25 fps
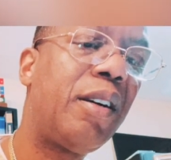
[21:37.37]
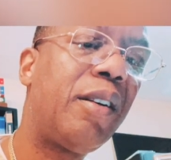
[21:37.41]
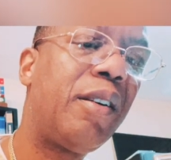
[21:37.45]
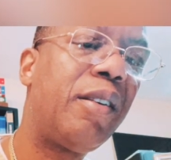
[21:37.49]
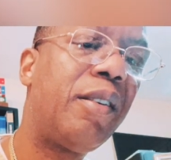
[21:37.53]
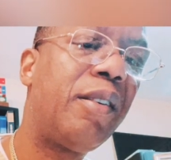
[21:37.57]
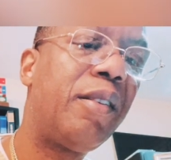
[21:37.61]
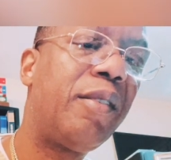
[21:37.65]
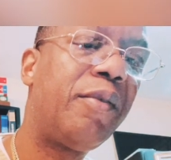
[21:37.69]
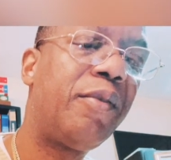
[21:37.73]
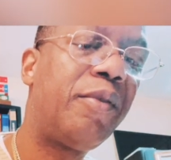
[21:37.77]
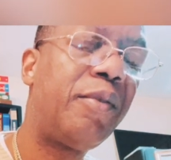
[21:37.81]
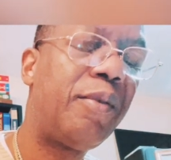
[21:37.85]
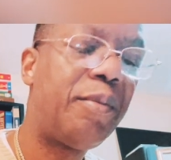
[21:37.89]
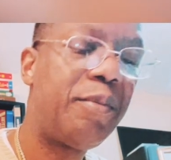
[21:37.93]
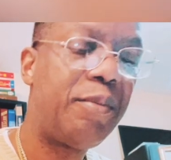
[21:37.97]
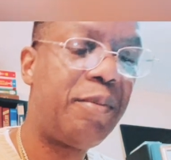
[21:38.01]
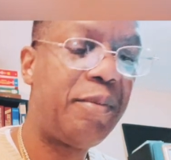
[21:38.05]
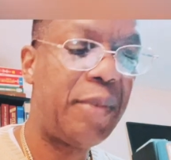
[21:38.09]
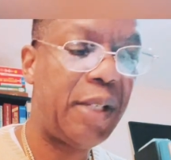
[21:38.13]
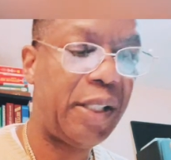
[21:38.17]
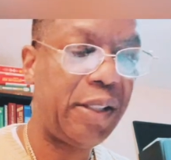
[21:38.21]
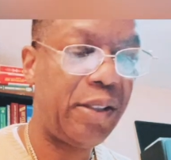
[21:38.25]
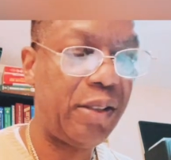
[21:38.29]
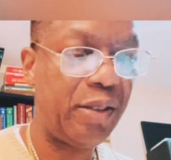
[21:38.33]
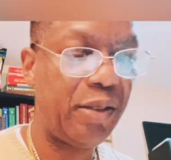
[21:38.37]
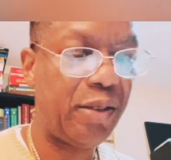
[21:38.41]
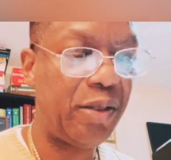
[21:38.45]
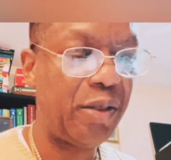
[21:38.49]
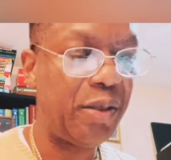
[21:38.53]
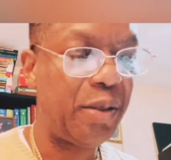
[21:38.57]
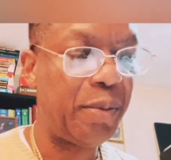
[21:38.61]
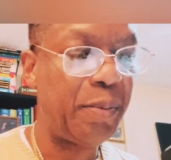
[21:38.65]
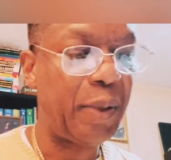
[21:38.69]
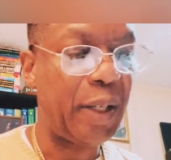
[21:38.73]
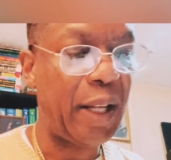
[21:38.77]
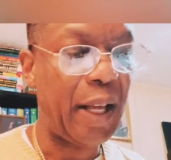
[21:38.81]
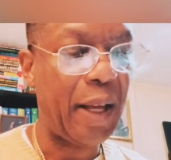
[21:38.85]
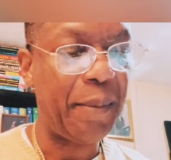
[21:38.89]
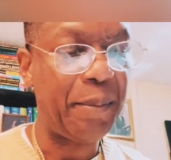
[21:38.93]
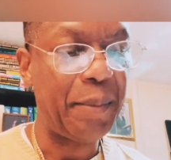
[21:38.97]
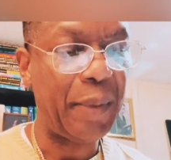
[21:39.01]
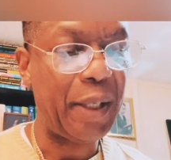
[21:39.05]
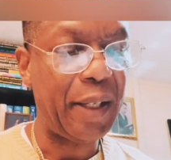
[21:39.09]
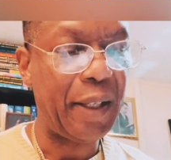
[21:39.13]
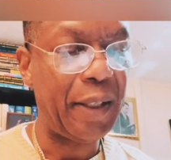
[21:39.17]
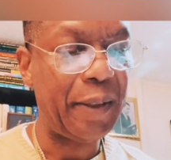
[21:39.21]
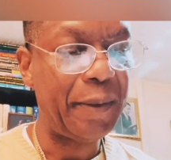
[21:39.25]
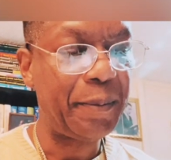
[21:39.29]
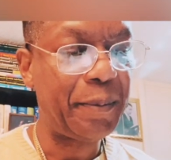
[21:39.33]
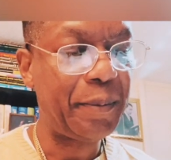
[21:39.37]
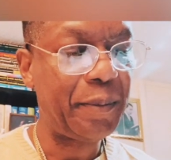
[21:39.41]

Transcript: of Message to the Black Man.